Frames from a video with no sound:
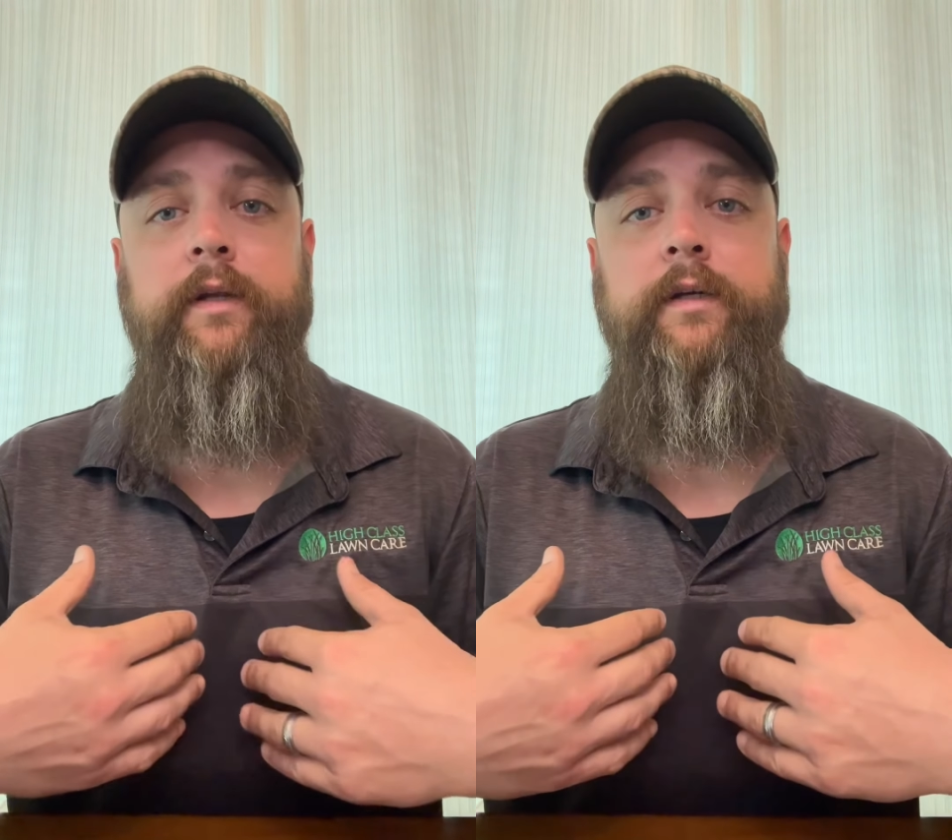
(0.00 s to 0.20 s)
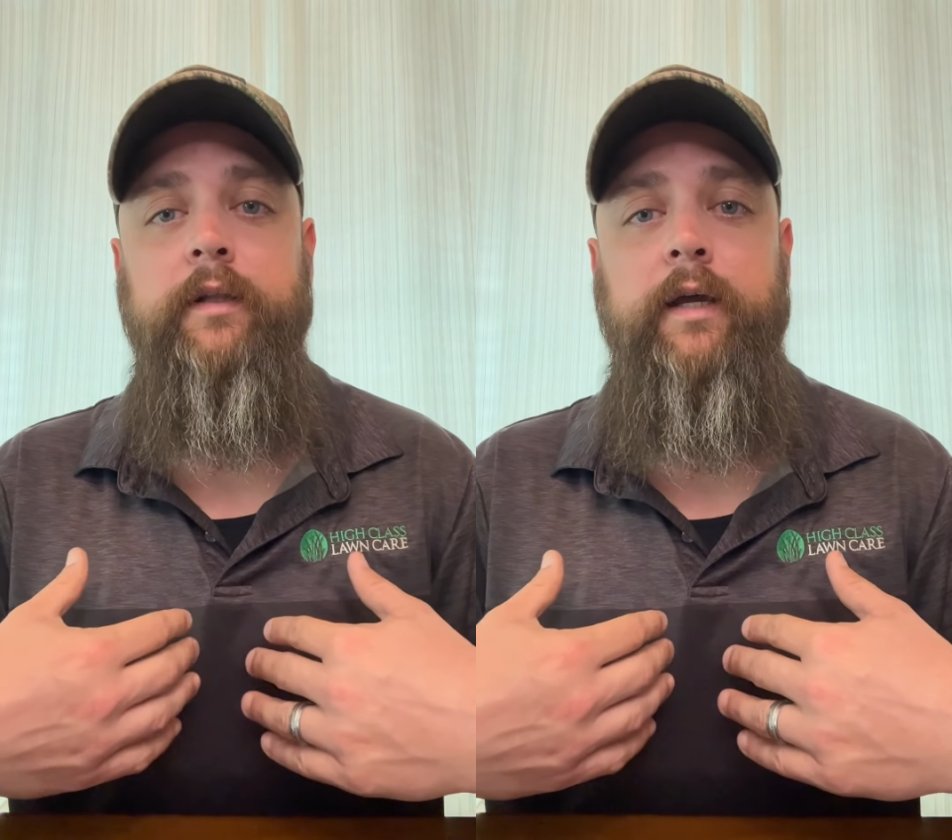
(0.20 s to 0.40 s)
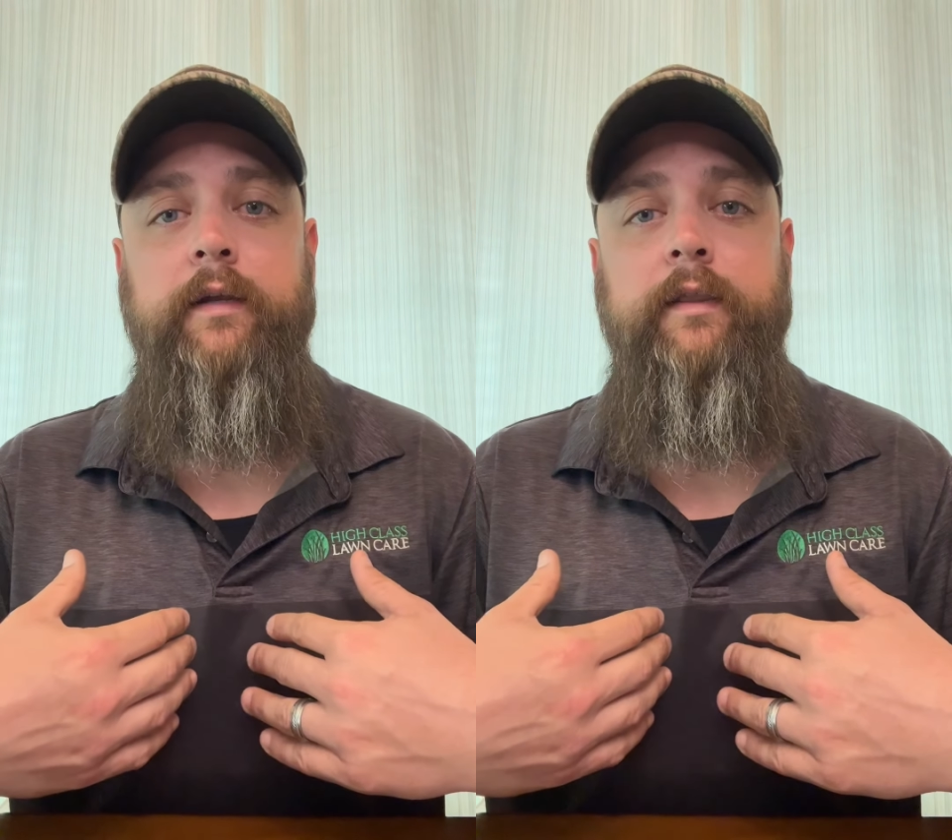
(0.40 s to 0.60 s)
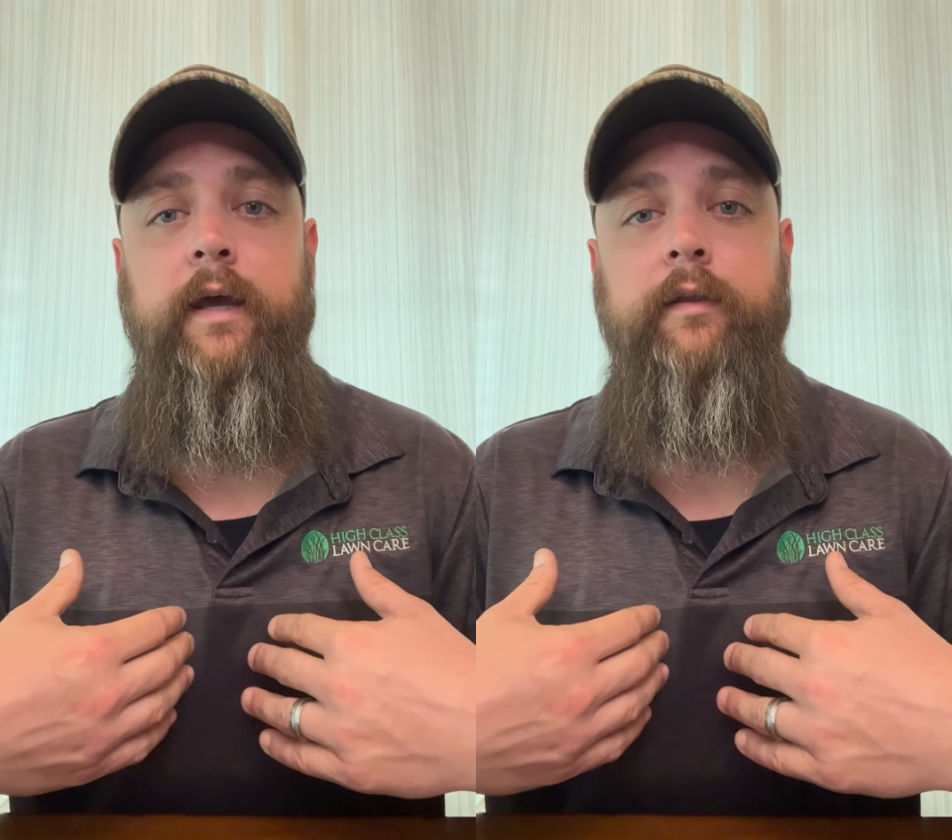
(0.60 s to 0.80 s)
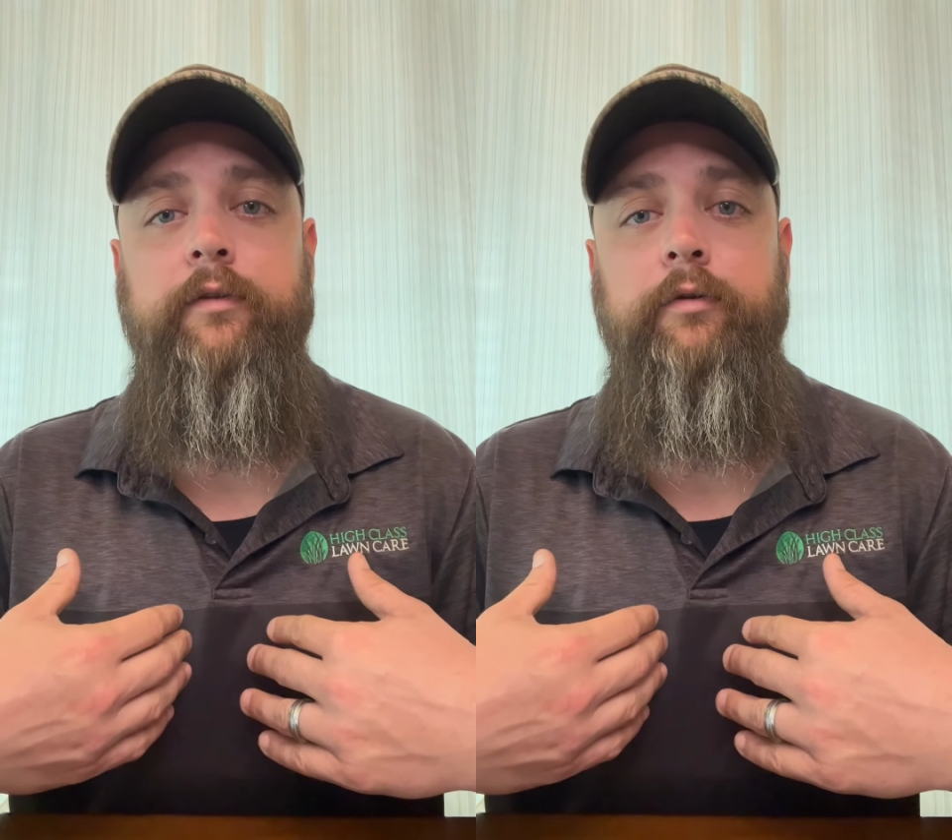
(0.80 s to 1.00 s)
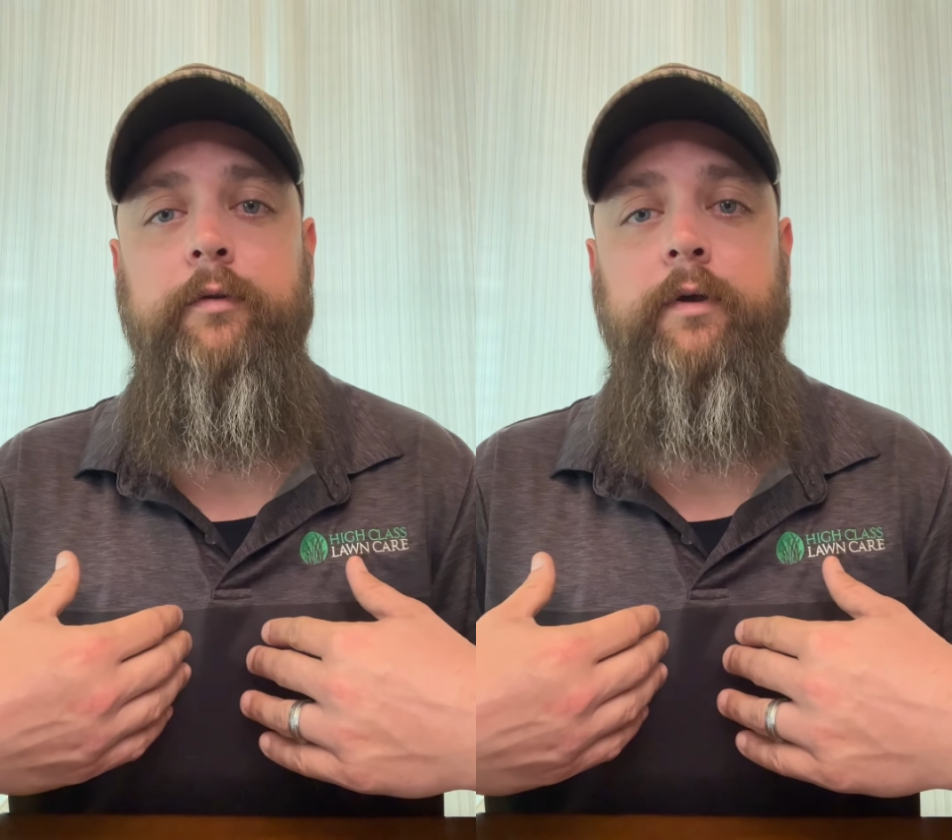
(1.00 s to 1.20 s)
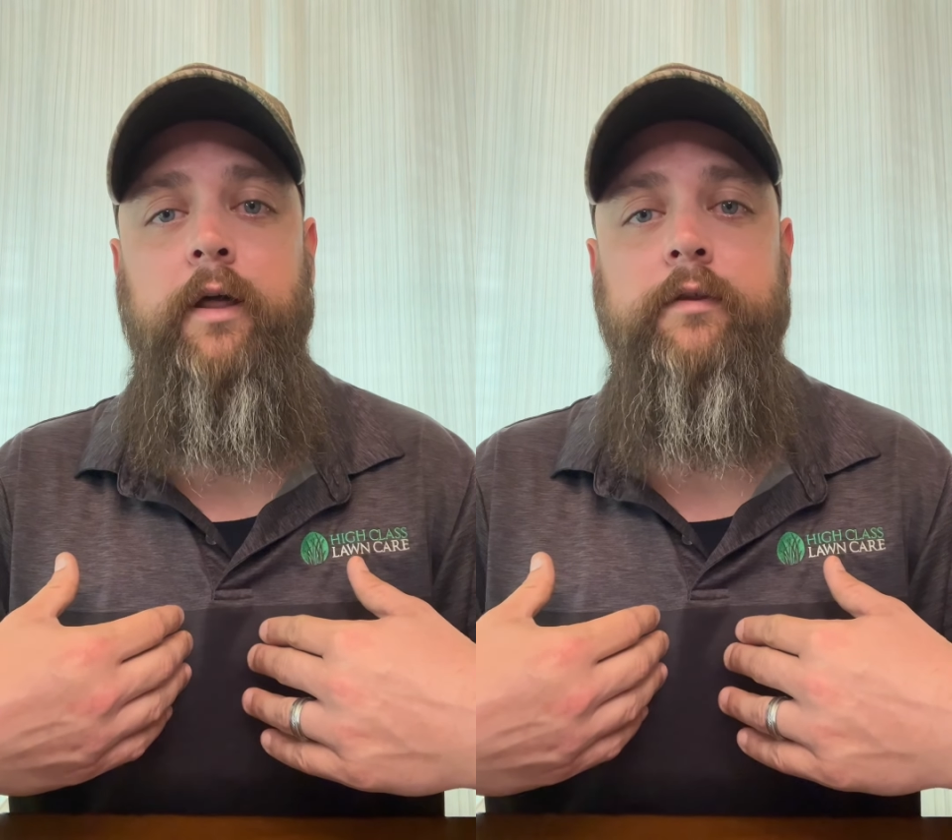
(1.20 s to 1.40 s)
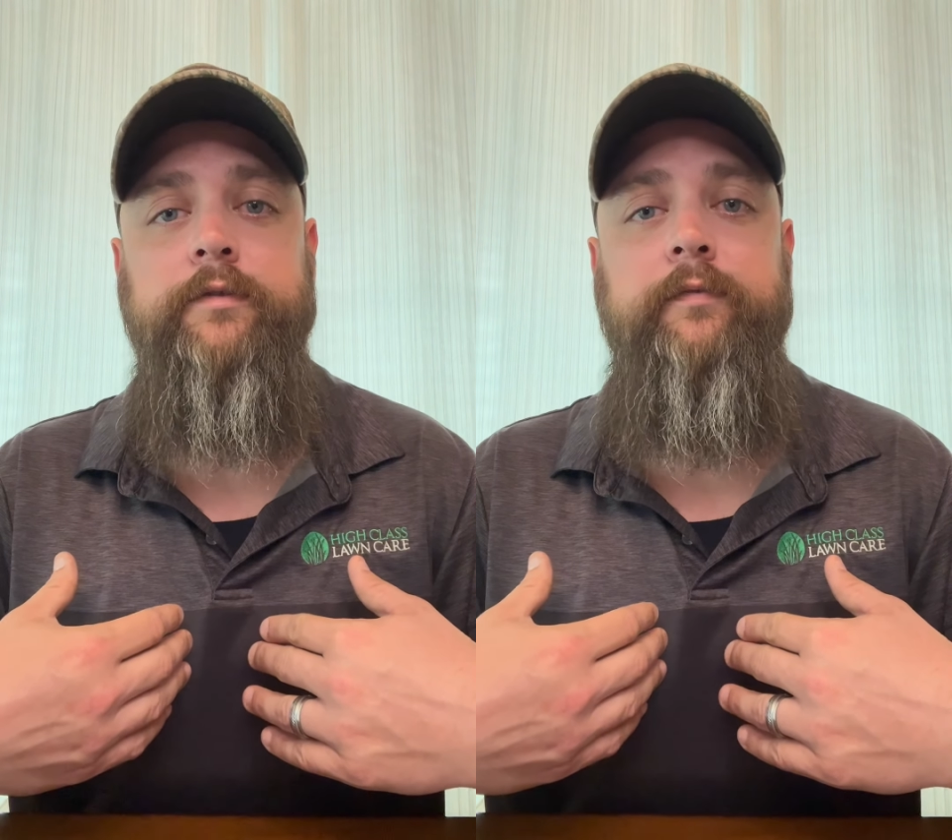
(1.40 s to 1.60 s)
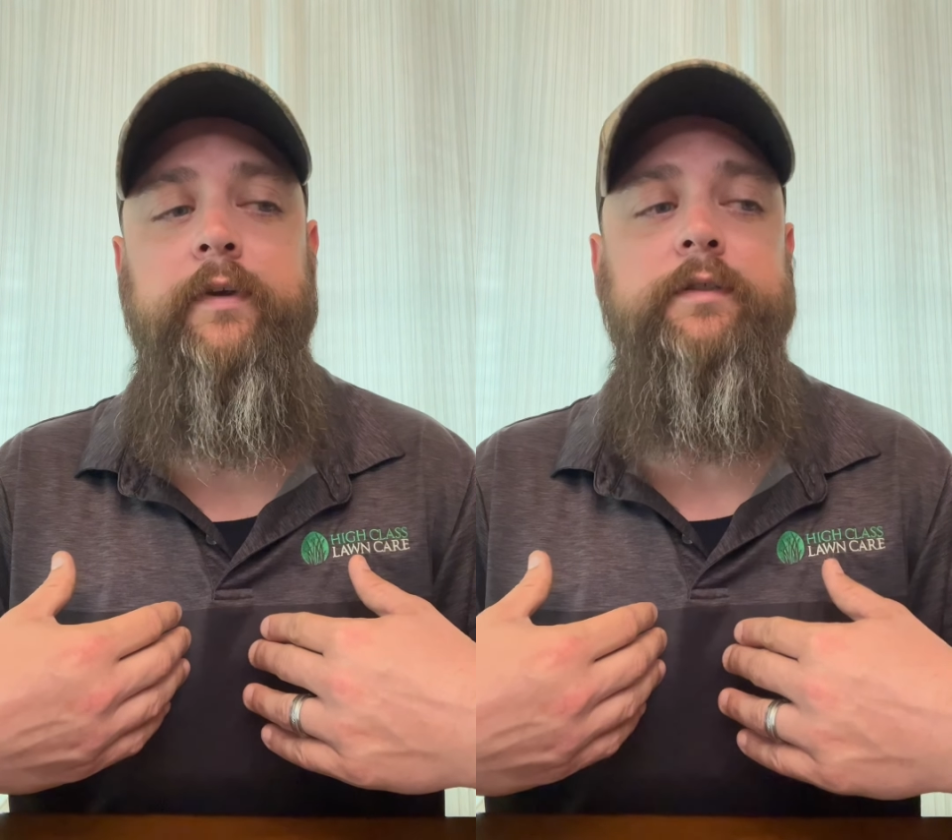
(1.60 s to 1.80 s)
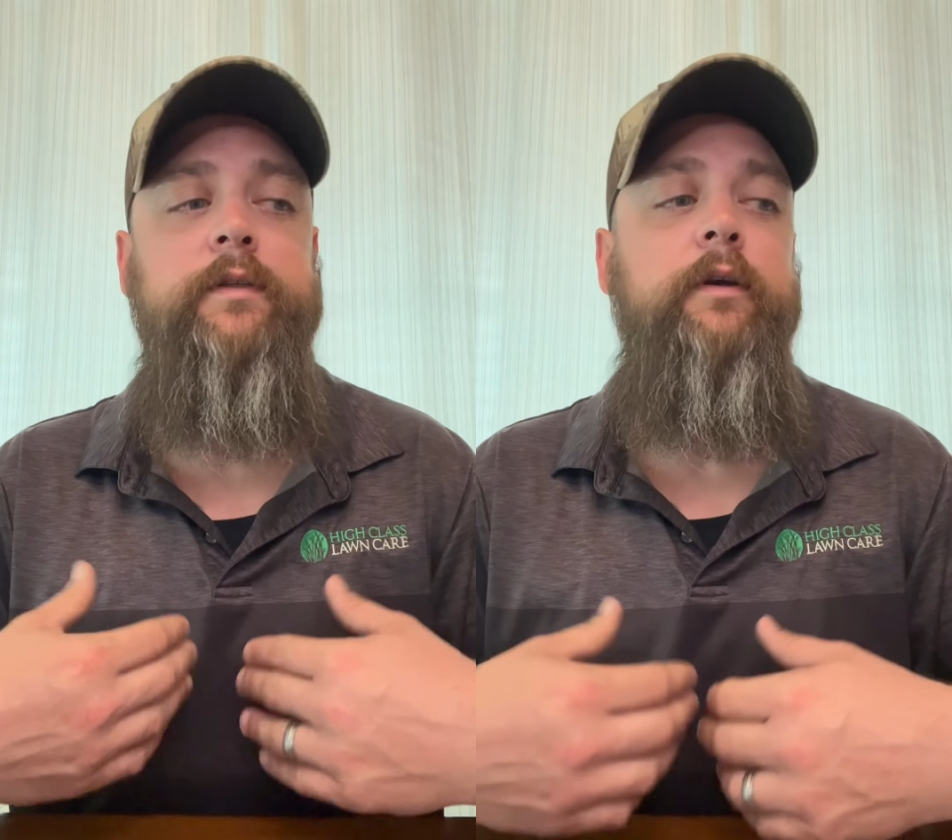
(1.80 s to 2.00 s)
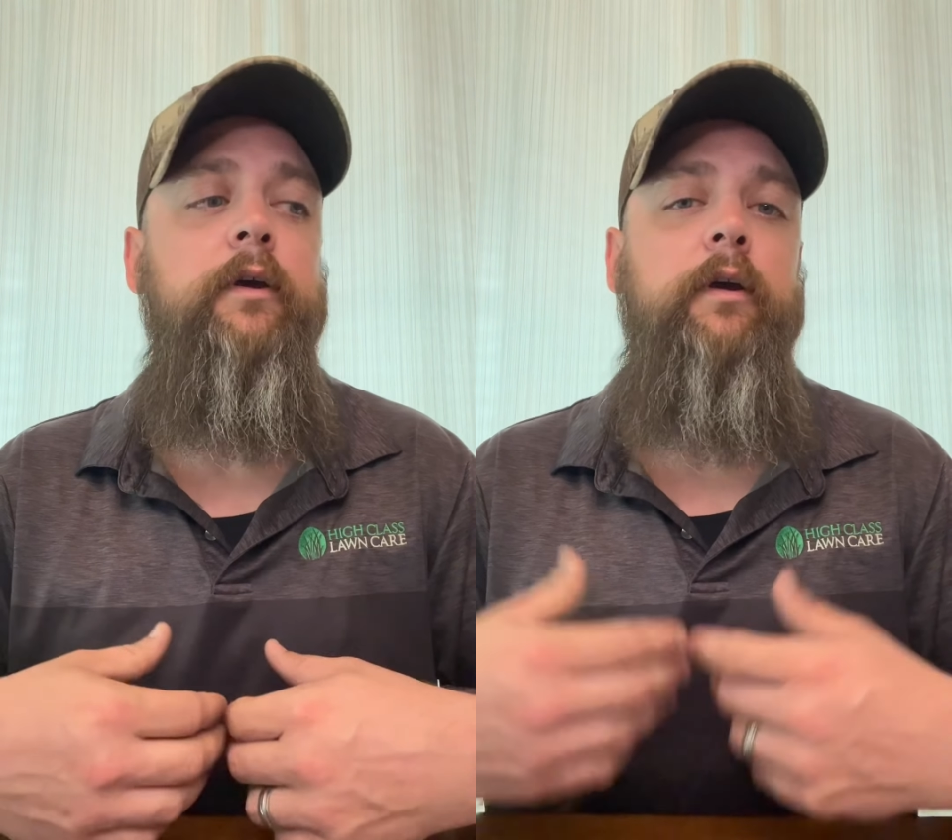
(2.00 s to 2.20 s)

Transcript: collect that $30 a visit